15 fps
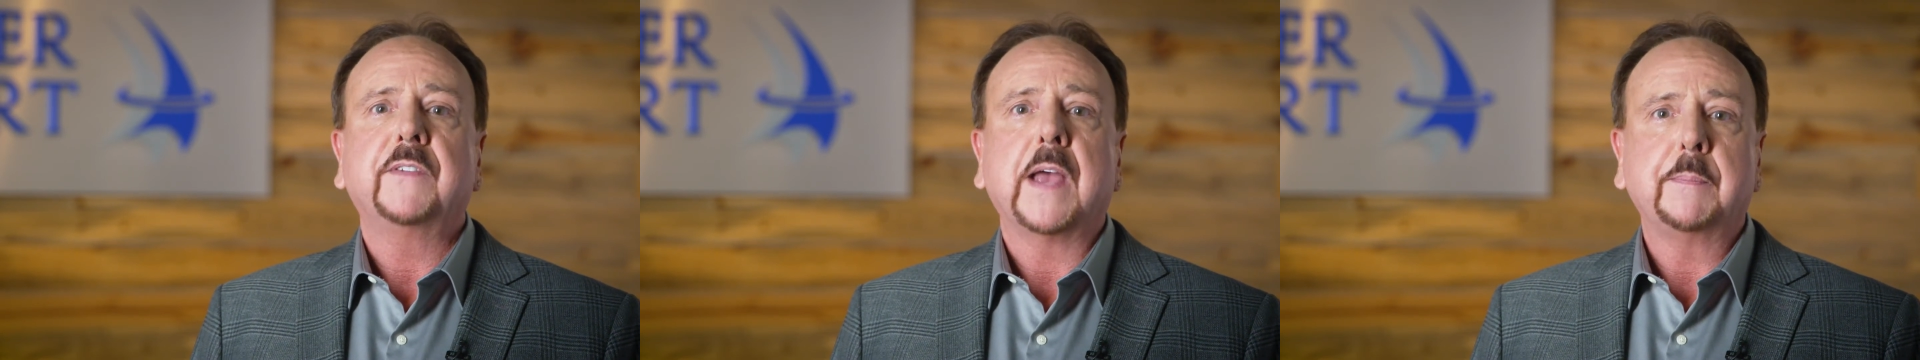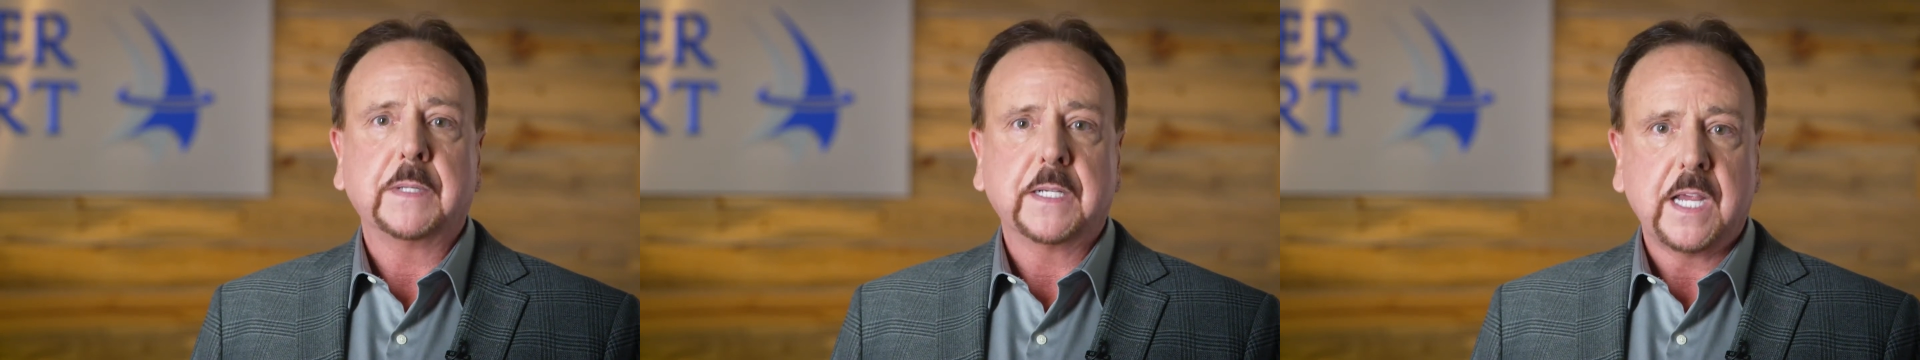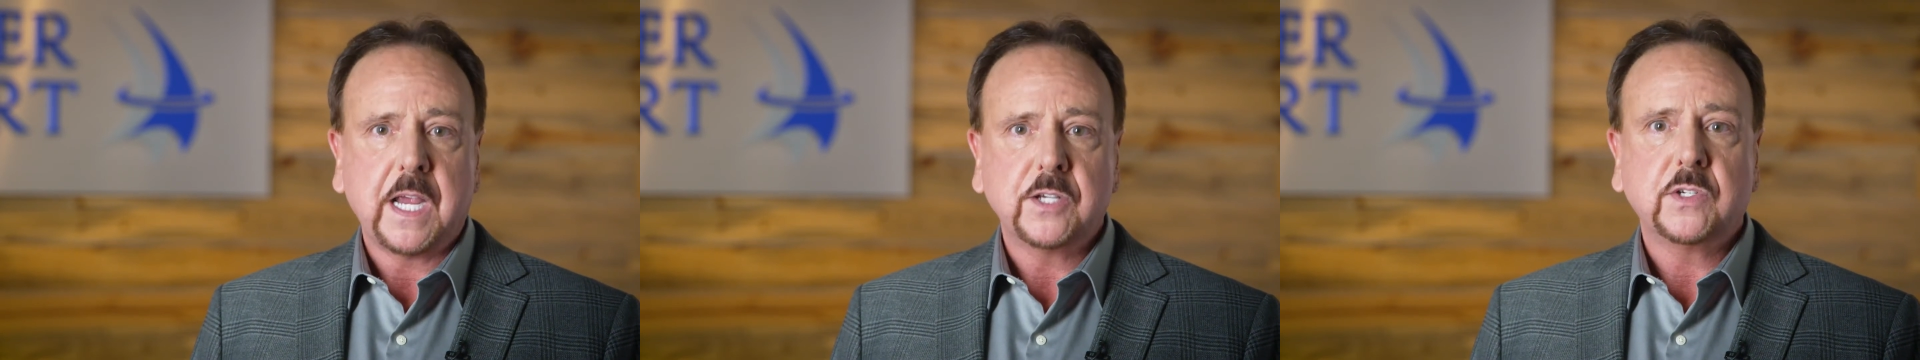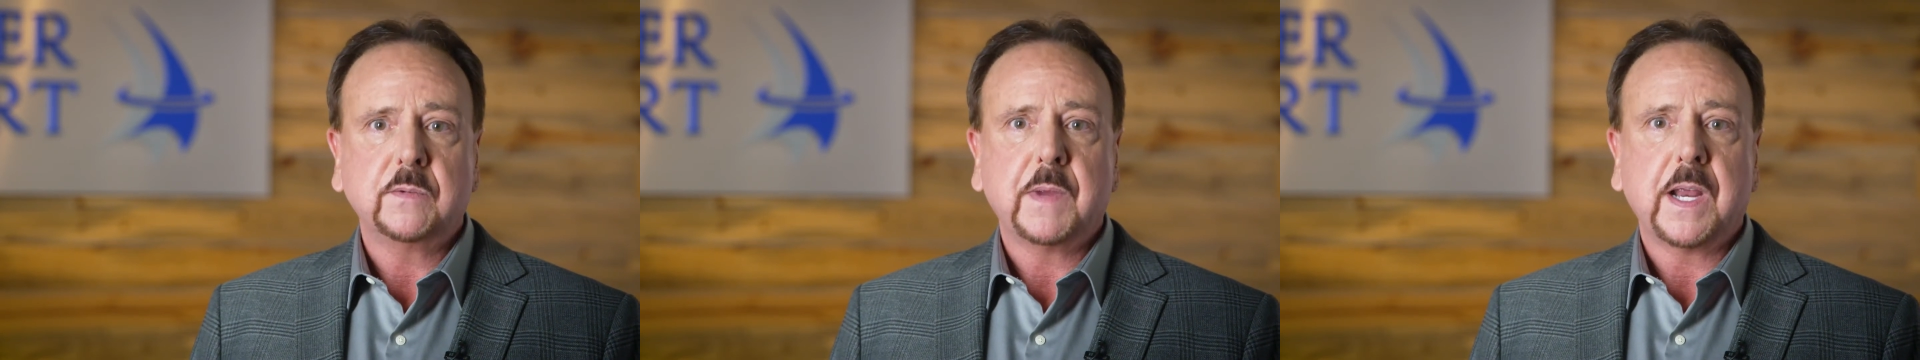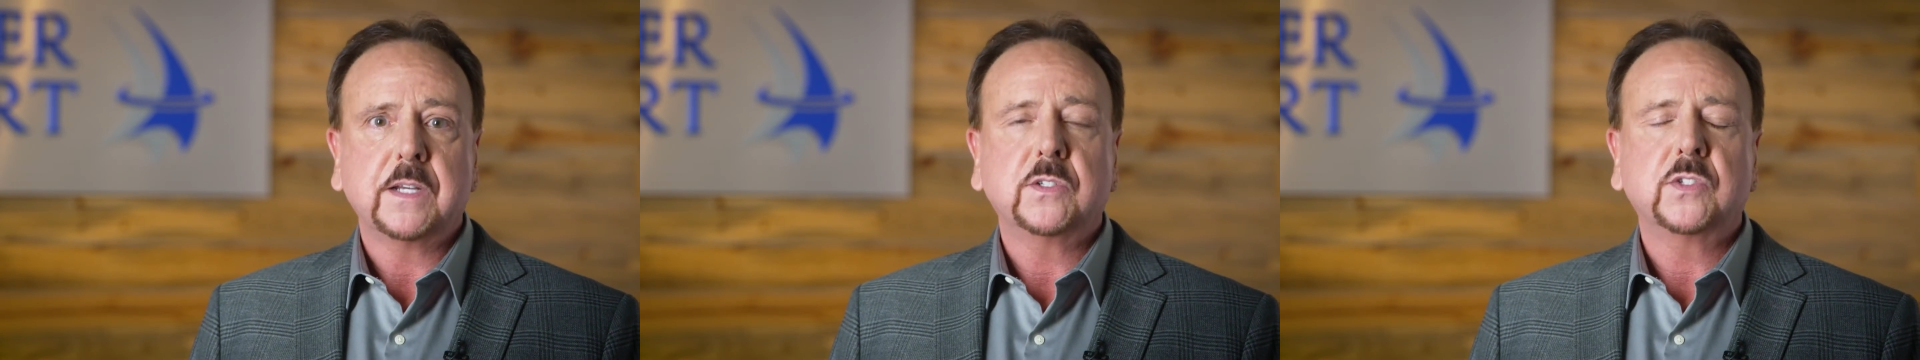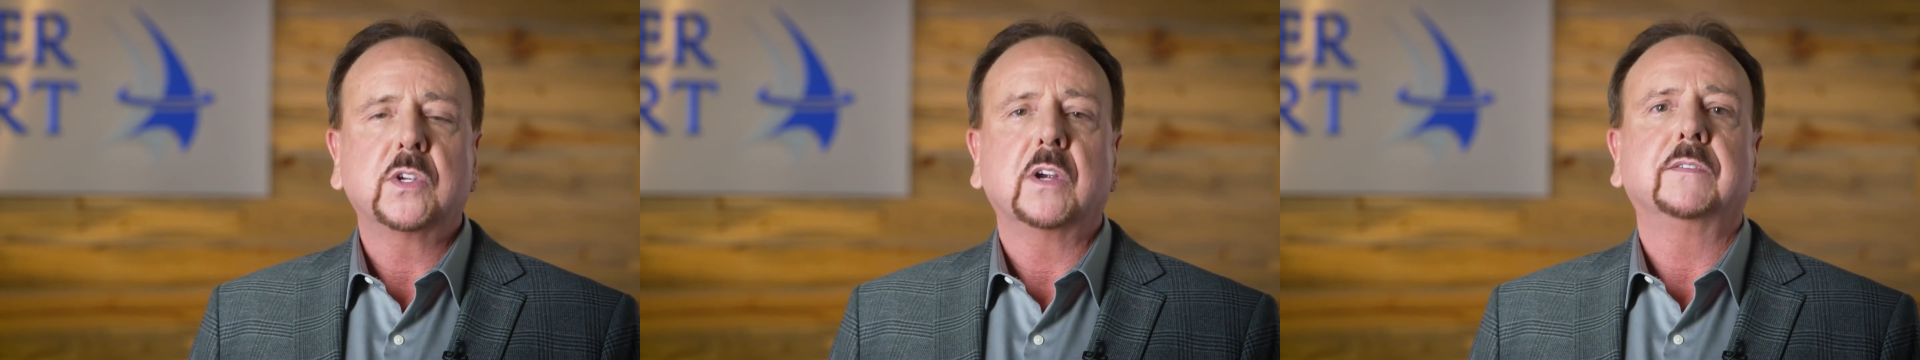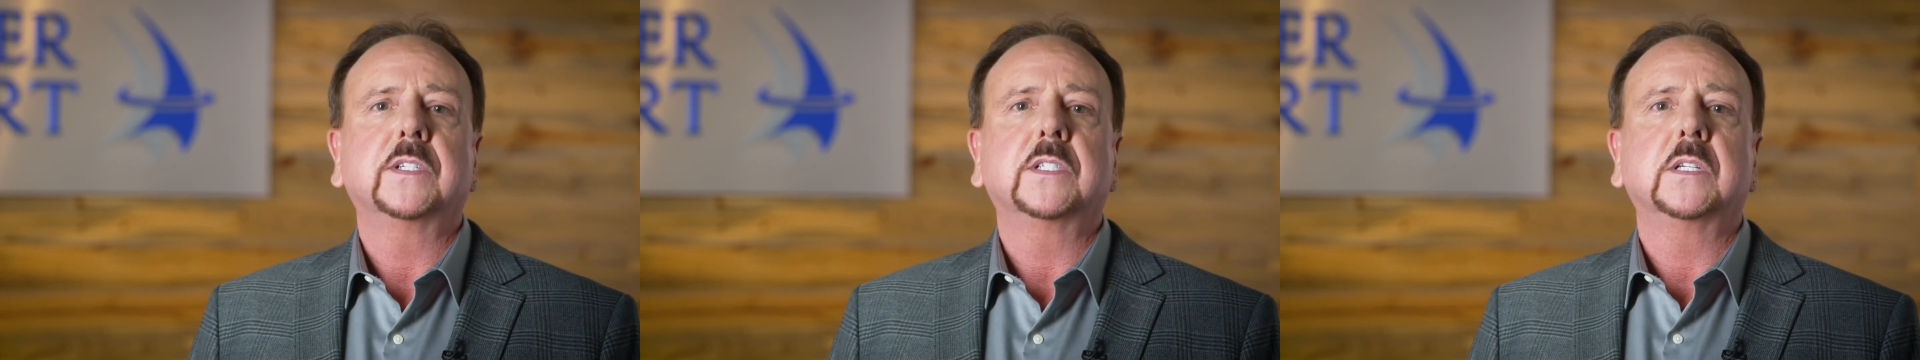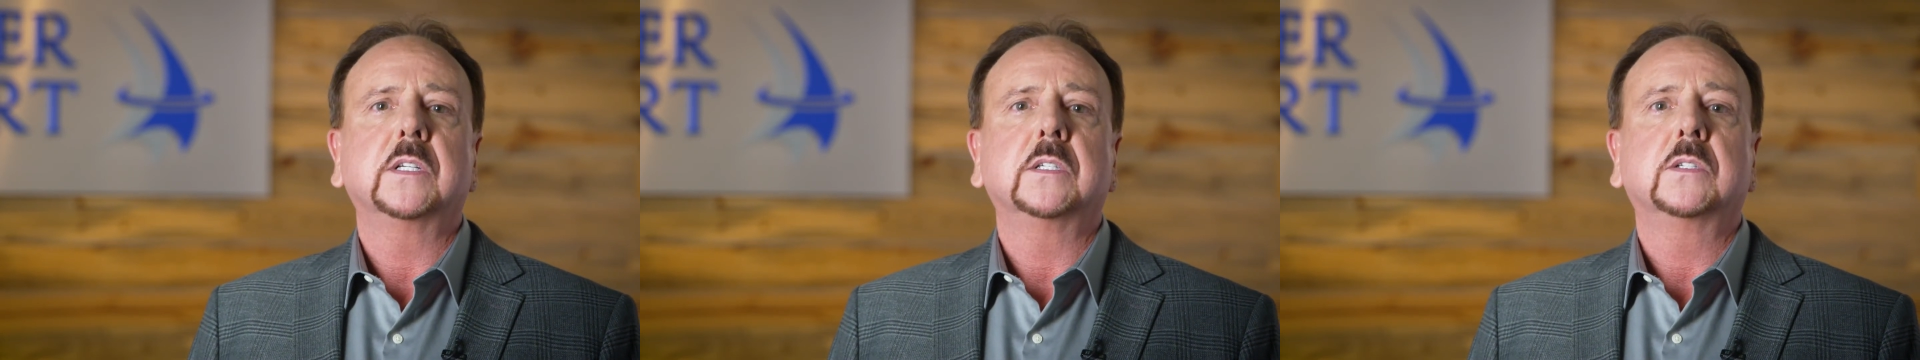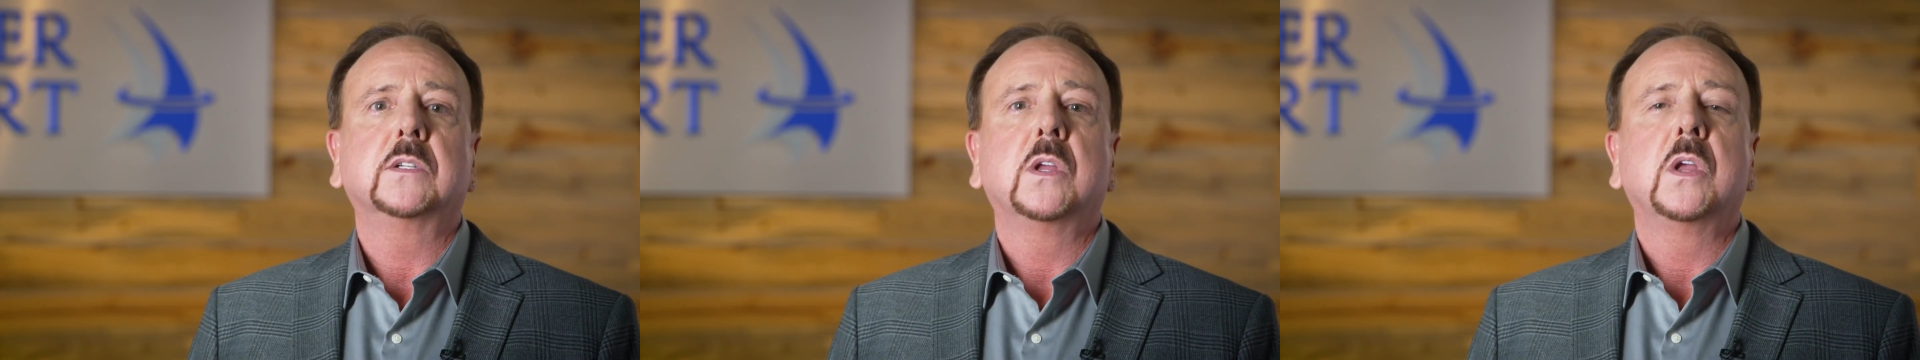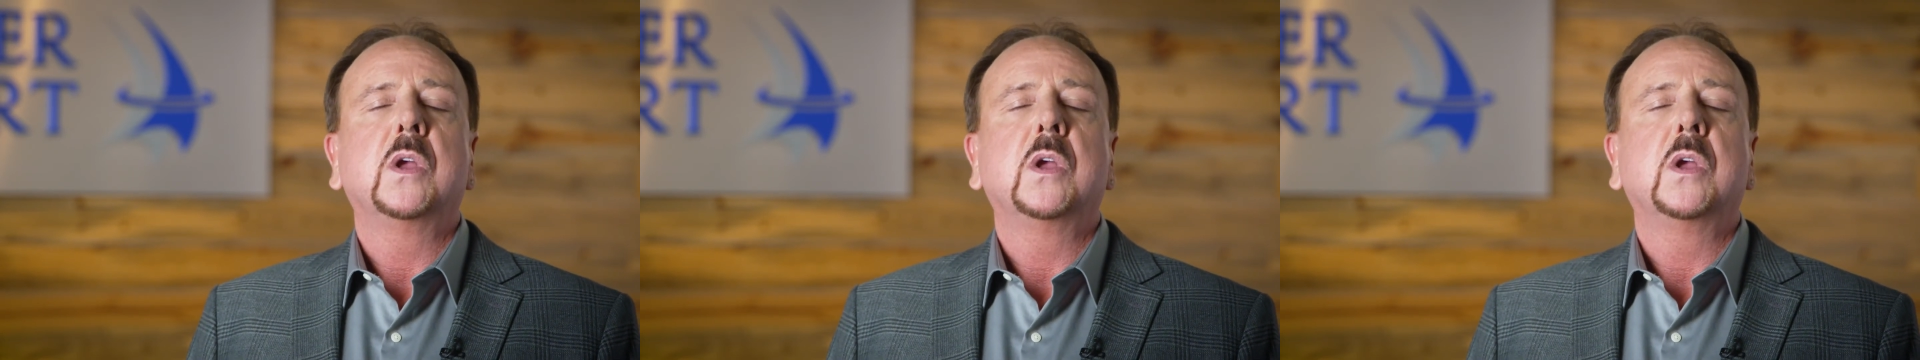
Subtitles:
application managed services,